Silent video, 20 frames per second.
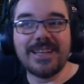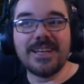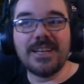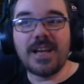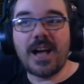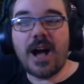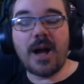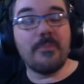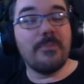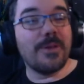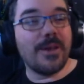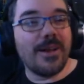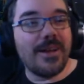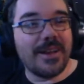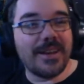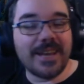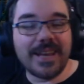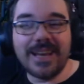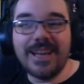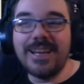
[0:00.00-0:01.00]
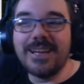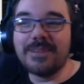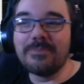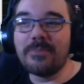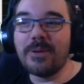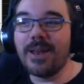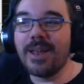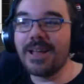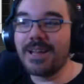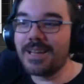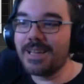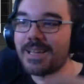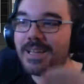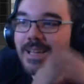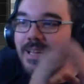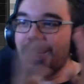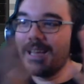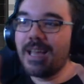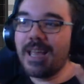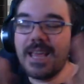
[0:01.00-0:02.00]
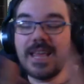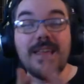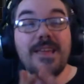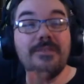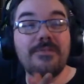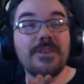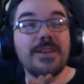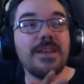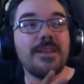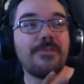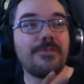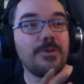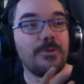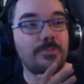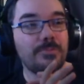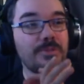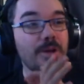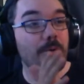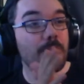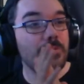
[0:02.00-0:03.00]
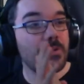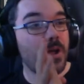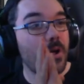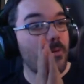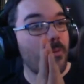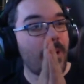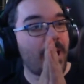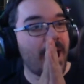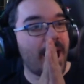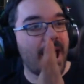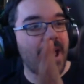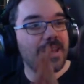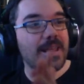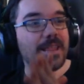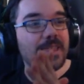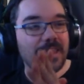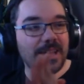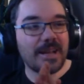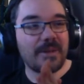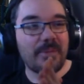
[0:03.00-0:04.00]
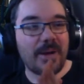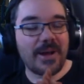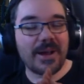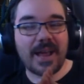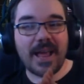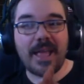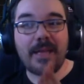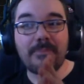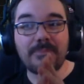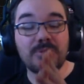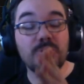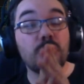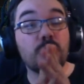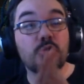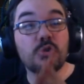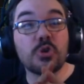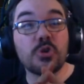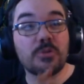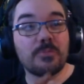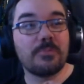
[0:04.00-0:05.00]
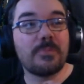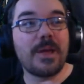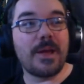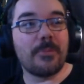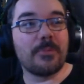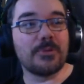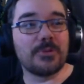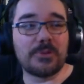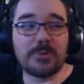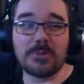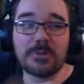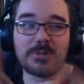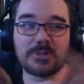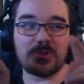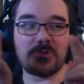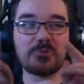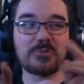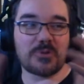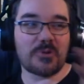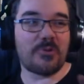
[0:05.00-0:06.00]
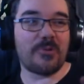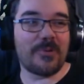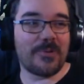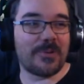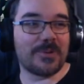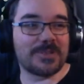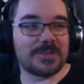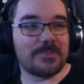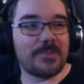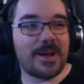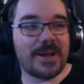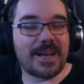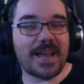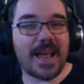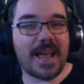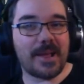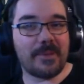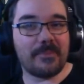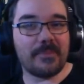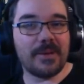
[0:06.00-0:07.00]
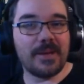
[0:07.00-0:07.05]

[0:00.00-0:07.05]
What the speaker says: I'm learning. But, like, even if you don't know anything about games, you should be able to do the tutorial to my game.